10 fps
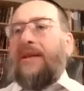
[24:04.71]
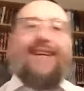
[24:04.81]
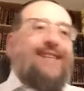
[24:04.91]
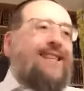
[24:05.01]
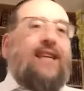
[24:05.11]

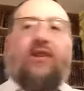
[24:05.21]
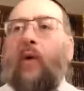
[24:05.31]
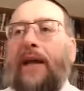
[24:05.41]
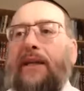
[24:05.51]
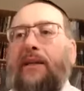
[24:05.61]
Is this
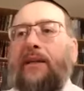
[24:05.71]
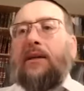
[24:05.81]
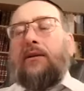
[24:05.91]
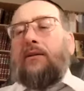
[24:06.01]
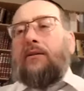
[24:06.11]
wine,
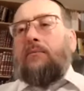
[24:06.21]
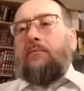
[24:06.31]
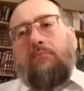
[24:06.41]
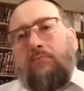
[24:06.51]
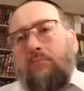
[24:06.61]

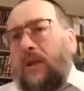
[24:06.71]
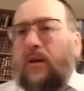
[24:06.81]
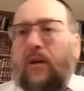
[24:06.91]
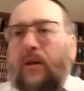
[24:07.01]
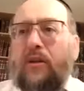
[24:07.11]
you
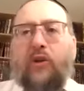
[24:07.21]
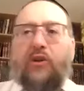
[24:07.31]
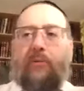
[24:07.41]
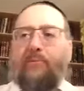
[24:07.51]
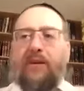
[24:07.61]
can
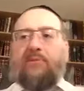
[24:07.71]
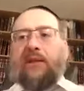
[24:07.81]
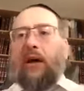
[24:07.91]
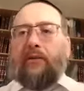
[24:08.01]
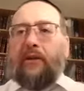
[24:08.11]
conjure up some
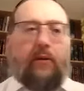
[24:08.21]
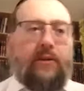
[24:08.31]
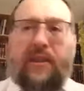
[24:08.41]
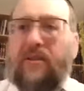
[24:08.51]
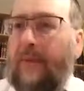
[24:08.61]
scenario, it
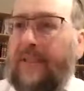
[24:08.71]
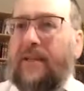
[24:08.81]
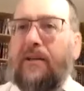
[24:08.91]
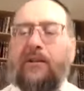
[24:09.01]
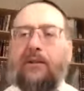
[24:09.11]
doesn't matter.
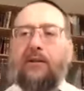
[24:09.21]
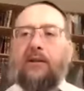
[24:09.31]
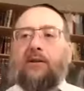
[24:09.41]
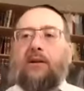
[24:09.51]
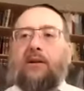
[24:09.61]

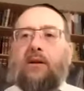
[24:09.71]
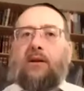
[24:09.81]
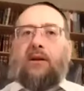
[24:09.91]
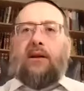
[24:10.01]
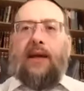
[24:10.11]

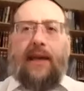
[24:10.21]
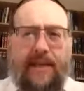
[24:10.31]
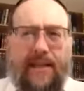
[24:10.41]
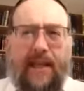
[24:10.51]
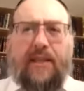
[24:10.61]

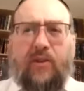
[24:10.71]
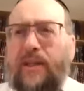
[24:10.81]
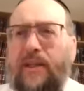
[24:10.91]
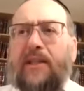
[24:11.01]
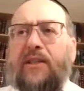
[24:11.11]
Is this or
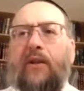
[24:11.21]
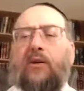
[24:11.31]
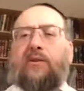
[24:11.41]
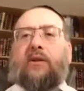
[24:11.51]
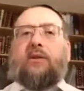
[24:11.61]
is this
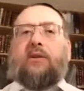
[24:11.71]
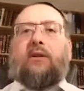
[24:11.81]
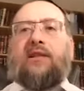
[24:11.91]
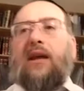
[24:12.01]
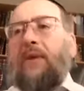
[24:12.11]
not
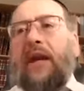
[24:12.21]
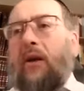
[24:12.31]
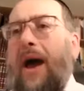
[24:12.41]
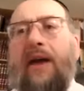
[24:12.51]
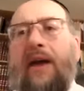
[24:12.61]
stam
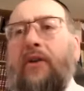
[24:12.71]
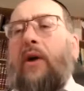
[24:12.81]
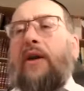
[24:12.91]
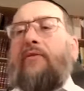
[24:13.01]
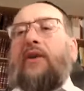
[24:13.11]
yenom? I have no
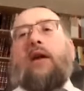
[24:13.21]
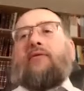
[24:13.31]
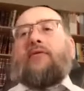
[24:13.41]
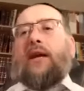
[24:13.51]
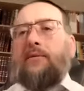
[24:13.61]
way of
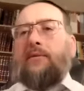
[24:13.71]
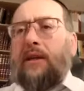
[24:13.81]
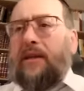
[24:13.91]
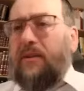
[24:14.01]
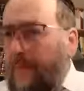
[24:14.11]
clarifying.
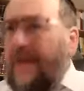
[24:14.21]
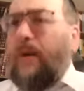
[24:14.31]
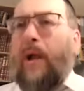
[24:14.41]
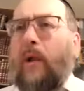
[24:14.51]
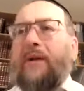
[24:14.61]
It may
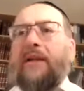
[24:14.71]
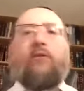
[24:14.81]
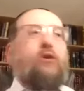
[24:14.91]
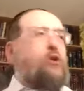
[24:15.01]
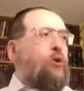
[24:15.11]
well be.
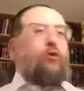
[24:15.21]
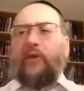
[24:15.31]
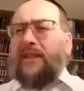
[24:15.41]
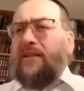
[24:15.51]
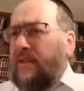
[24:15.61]
There is good
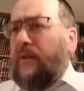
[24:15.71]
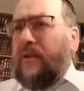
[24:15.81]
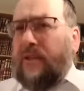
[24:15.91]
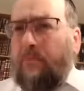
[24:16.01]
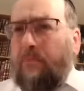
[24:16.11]
reason to doubt
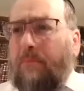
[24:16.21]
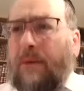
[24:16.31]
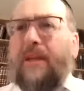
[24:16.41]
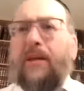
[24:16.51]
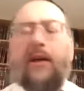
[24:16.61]
that it may be.